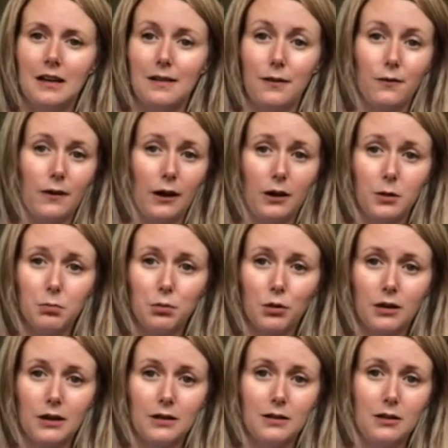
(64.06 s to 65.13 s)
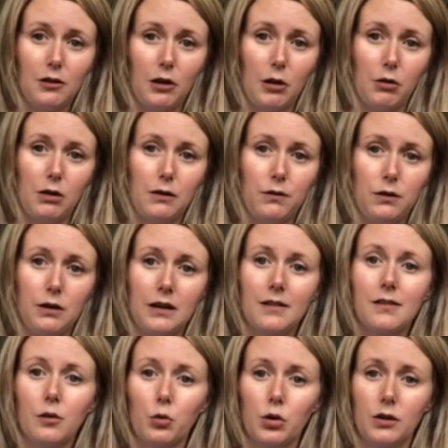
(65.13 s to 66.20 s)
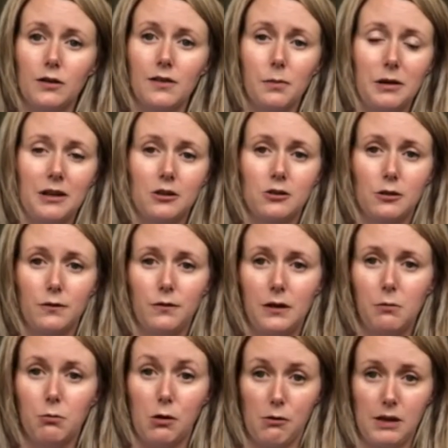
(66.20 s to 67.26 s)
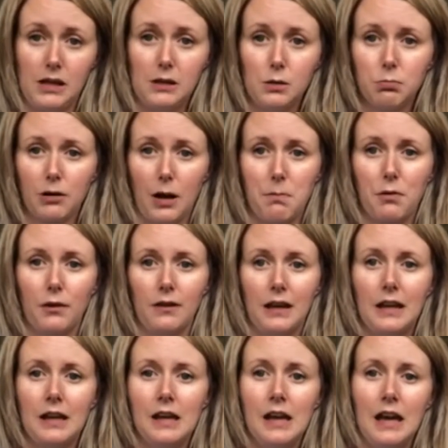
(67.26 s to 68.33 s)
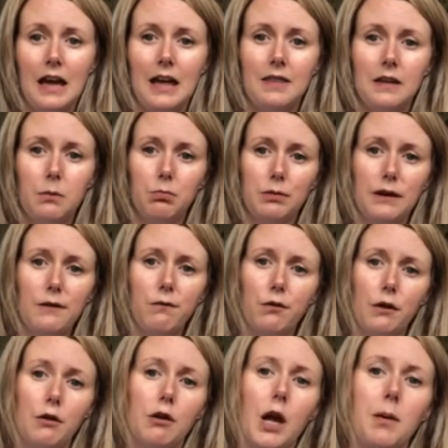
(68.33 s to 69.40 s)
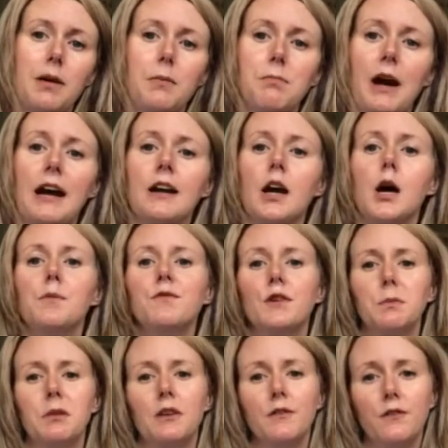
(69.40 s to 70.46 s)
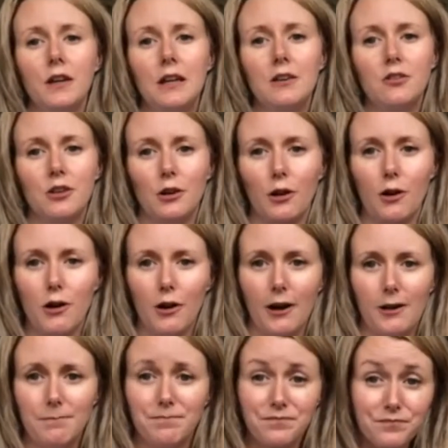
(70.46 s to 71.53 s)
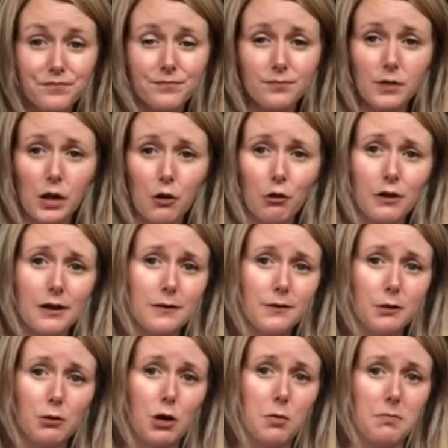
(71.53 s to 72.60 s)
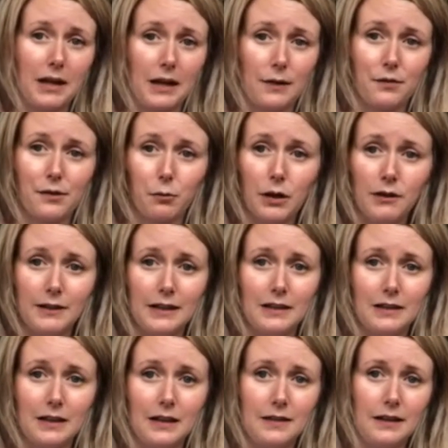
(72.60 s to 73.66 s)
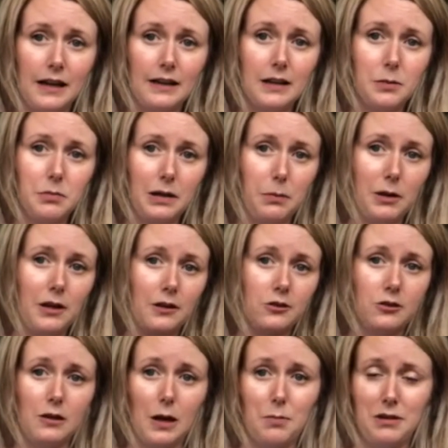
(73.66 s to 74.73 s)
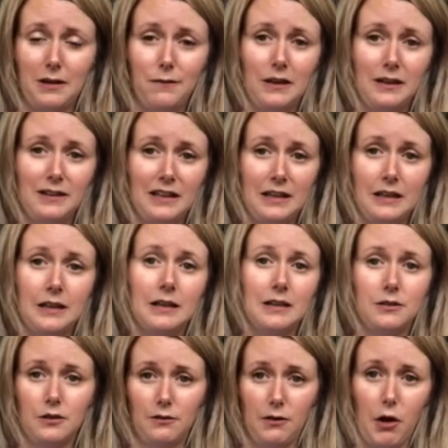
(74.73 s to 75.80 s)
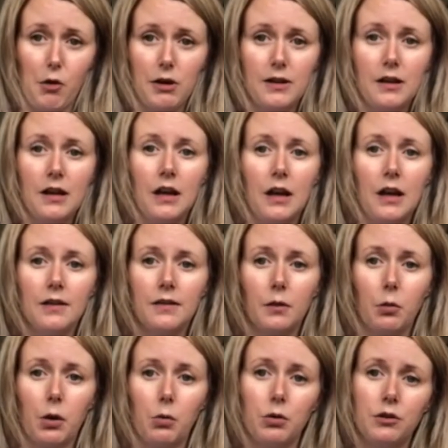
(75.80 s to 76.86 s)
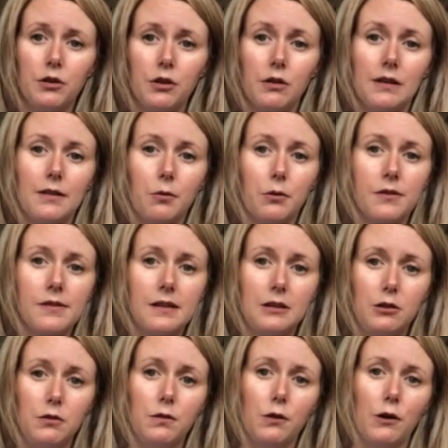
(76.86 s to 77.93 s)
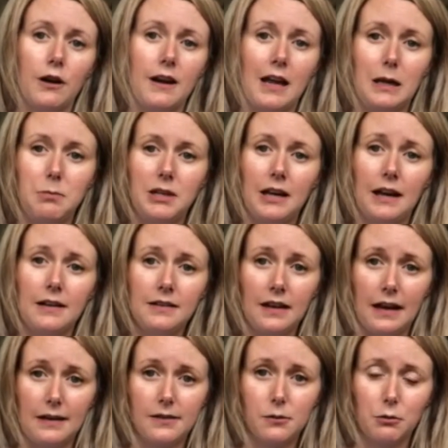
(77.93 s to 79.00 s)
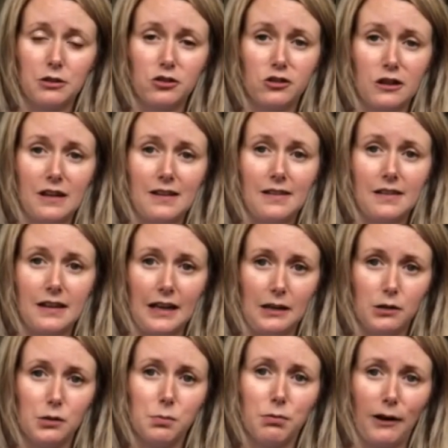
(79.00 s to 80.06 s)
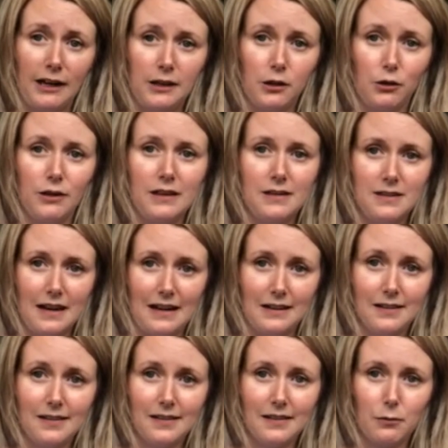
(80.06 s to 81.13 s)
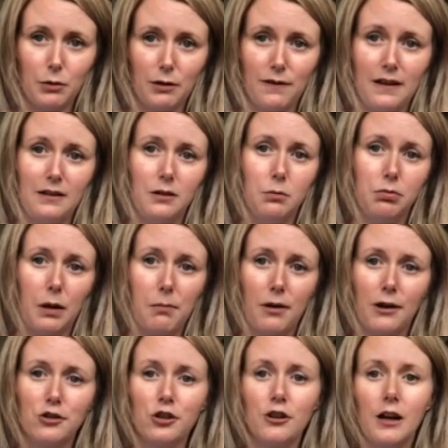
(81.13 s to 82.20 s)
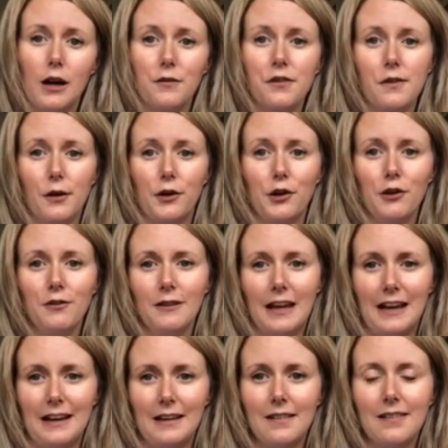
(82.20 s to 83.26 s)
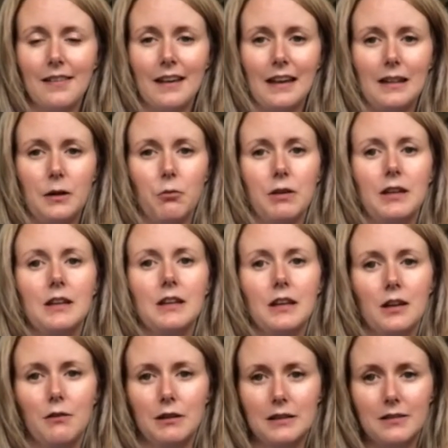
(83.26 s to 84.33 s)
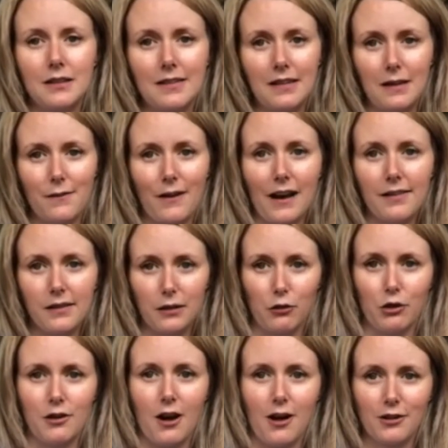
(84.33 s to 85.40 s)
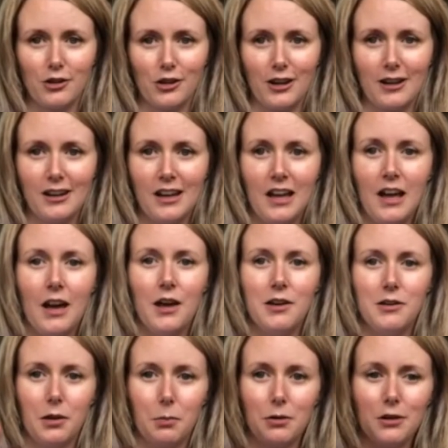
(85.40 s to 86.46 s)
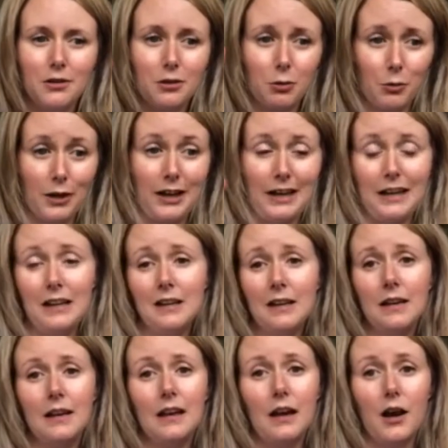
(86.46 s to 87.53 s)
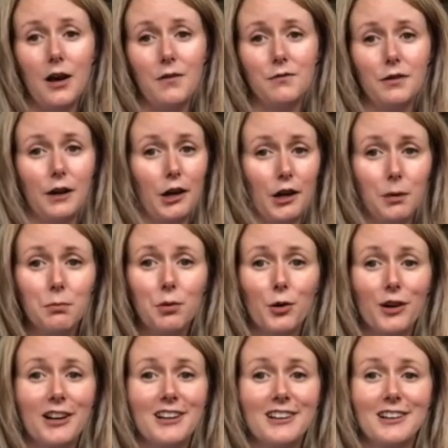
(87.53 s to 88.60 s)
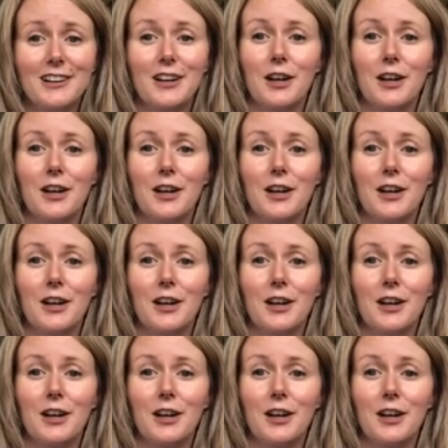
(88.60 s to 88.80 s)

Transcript: It's very important, you know, if you get sores because your feet won't heal properly. And then blood flow coming back up from your feet to your heart. A lot of you all may have swelling and that can be because you have PVD and don't know it. So what we'll do is we'll send you for an ABI test, which is an ankle brachial index, where they do blood pressure cuffs on your legs, and then we can get you in to see a vascular doctor. Number three, um, very important,